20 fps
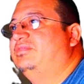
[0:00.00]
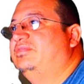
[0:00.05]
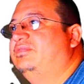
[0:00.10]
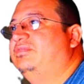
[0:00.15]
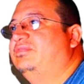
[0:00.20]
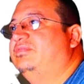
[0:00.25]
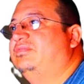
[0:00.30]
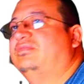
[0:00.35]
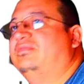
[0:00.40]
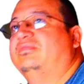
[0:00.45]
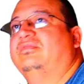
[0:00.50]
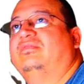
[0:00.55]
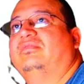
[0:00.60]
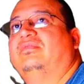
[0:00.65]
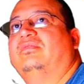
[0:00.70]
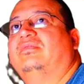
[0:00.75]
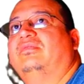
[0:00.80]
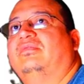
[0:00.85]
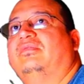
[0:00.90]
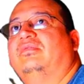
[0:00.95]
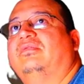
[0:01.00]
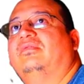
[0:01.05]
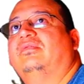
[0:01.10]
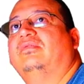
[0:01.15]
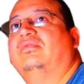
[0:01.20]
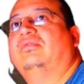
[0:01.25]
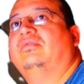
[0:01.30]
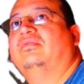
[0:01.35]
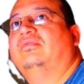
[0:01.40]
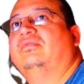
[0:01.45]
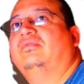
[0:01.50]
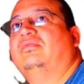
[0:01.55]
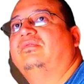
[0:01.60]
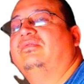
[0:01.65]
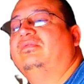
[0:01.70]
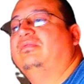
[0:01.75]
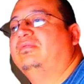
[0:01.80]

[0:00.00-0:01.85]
No one is speaking in this clip.